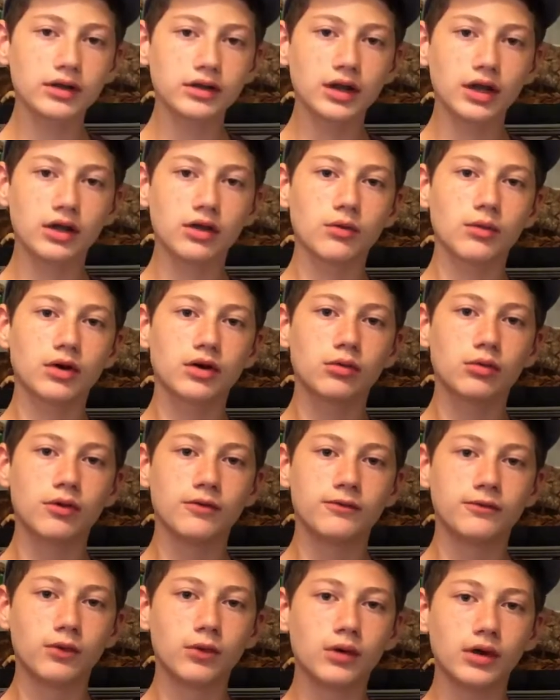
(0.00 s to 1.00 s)
that you want to
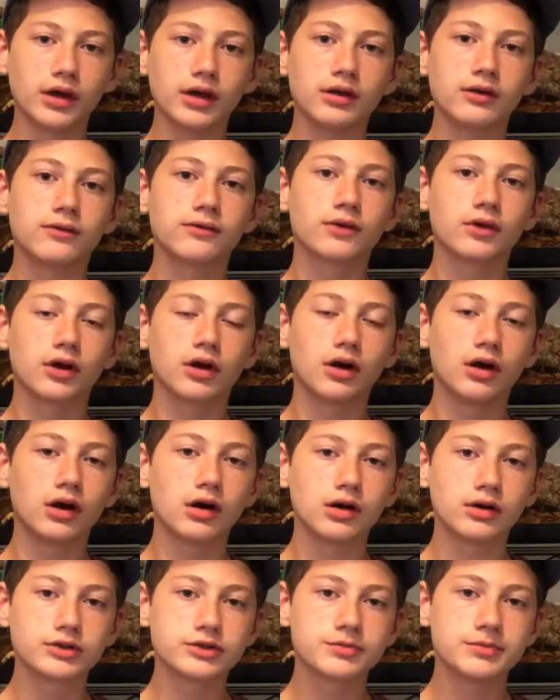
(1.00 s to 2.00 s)
avoid for
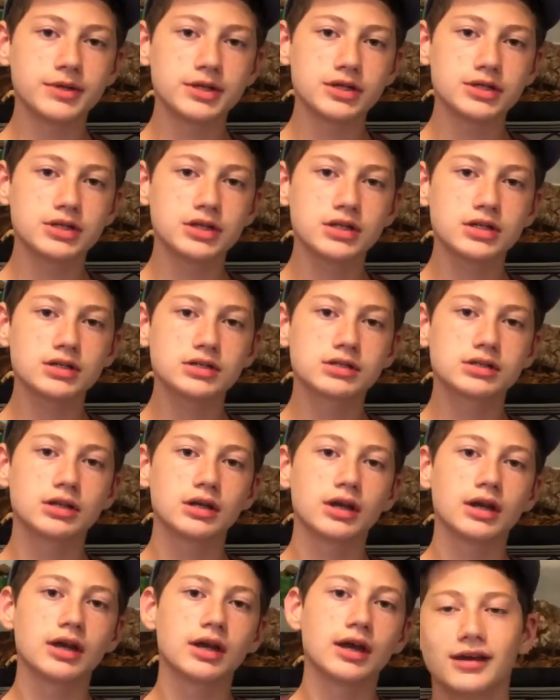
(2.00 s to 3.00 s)
all species,
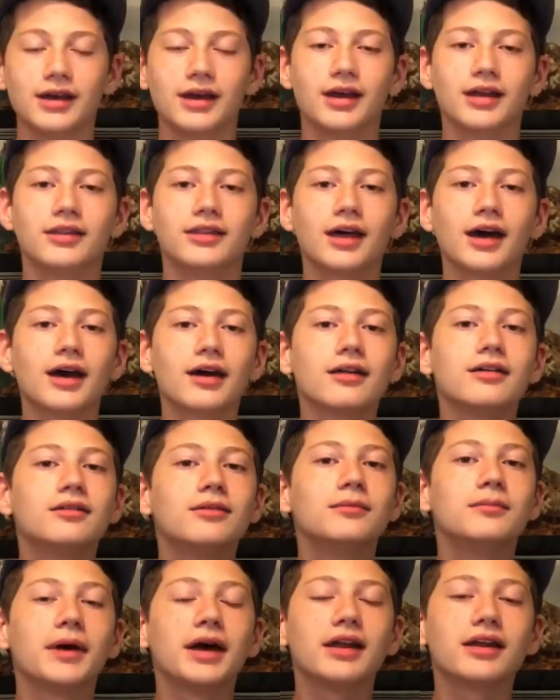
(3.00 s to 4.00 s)
and
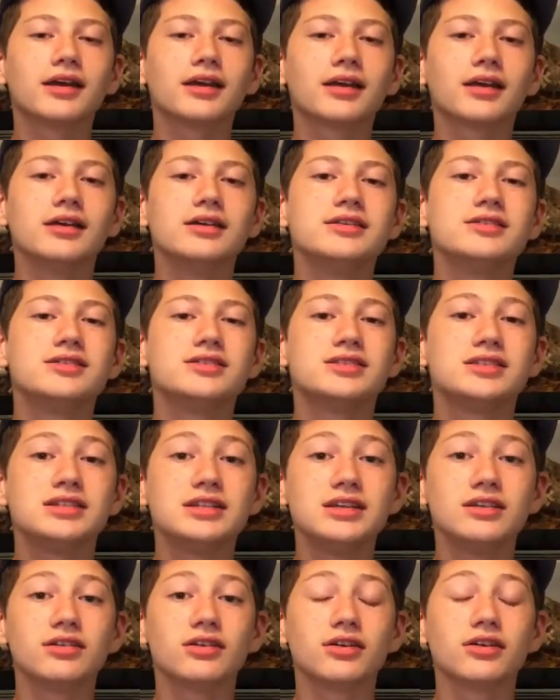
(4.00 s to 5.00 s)
that bedding is
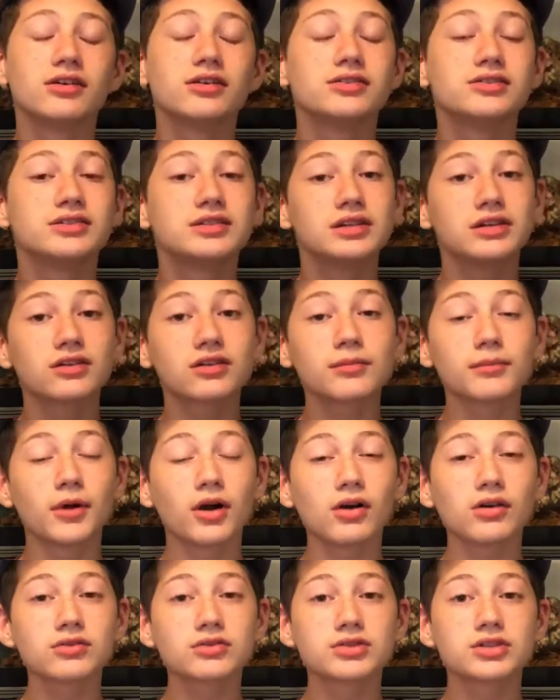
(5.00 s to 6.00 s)
cedar. Cedar
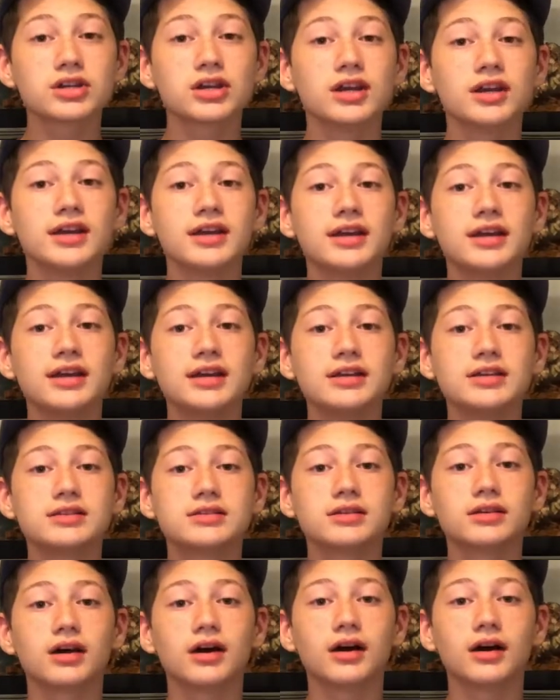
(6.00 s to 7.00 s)
mulch
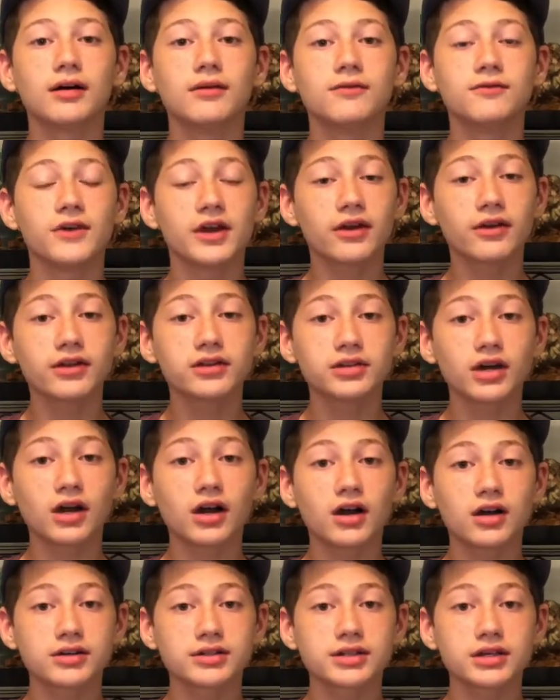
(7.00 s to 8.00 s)
is very
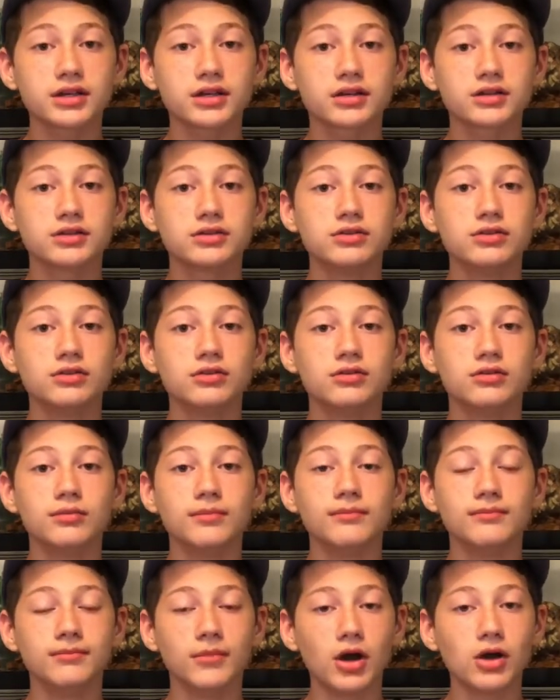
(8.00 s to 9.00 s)
toxic to
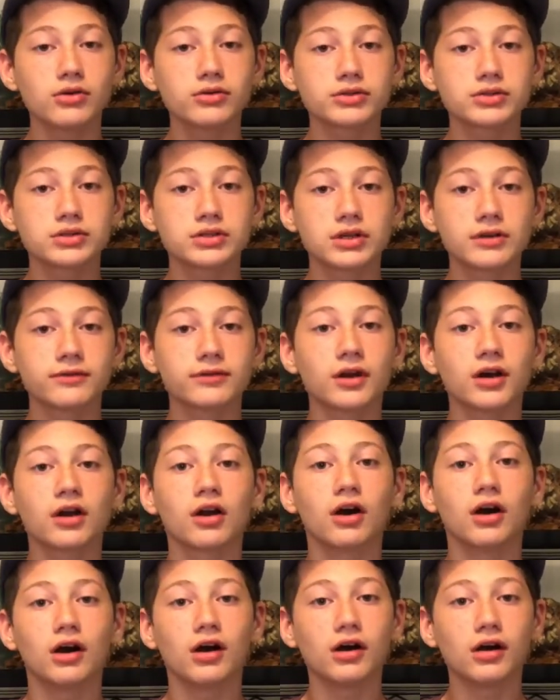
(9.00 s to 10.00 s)
most, if not
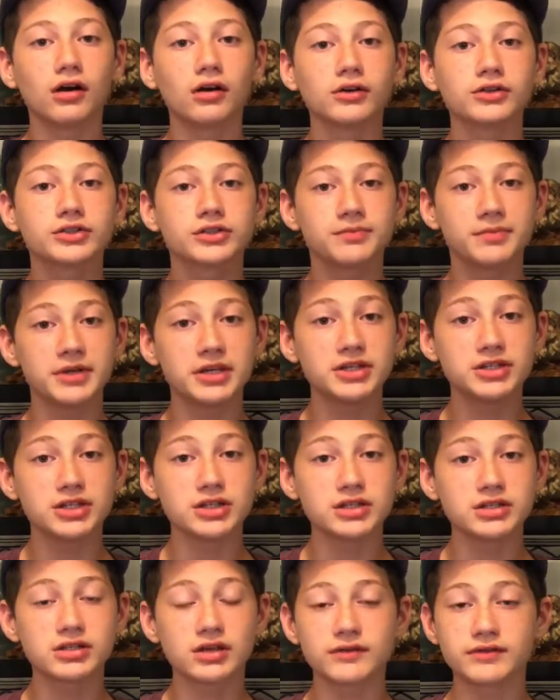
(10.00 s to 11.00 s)
all,
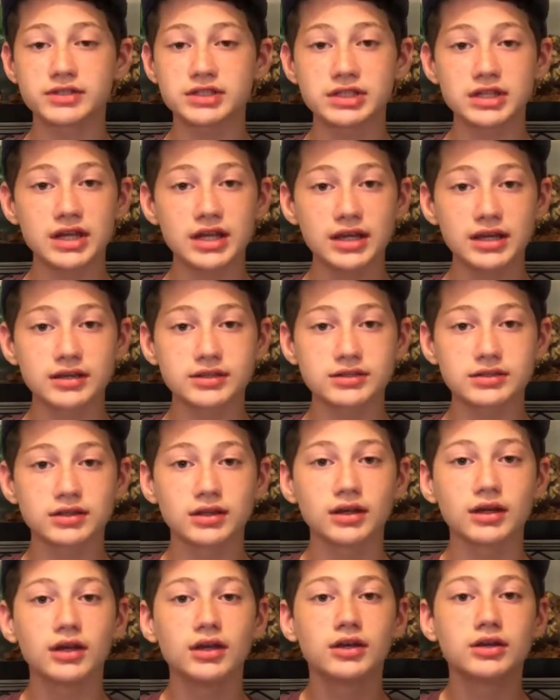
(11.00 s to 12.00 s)
species of snakes.
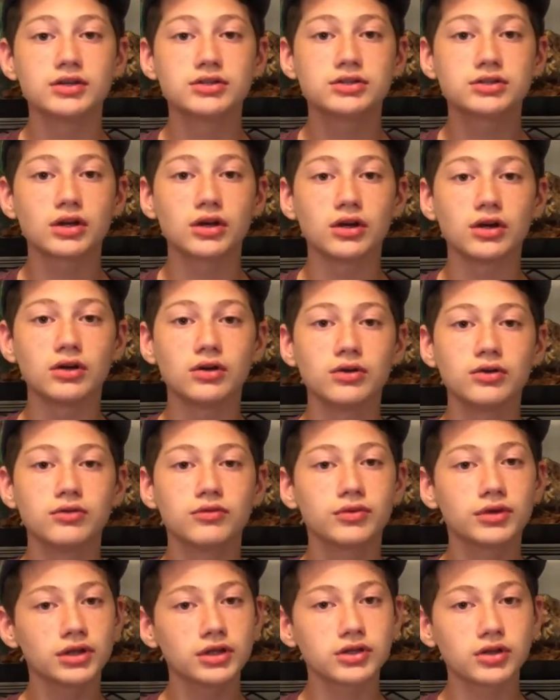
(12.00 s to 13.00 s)
So you
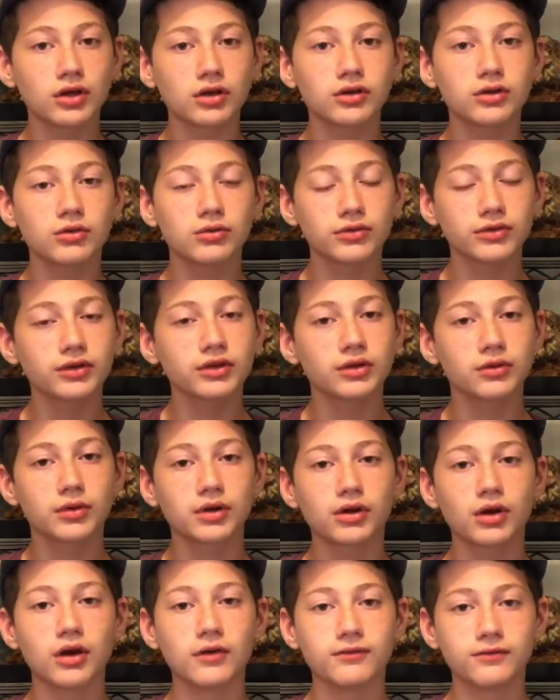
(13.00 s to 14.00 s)
really want
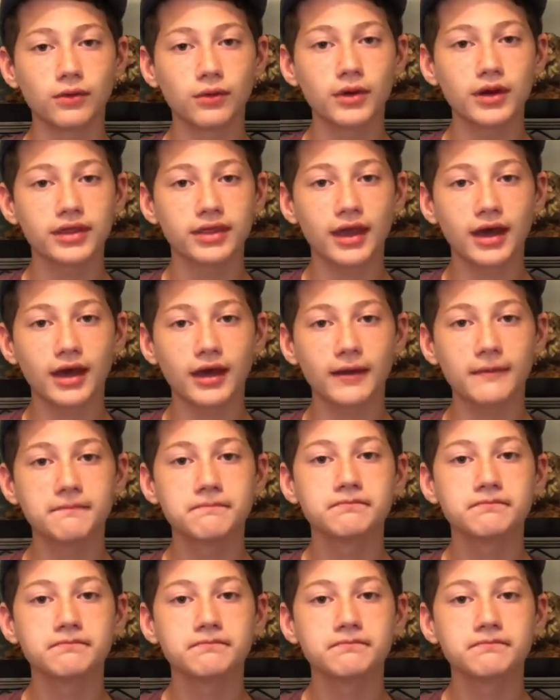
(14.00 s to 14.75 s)
to avoid that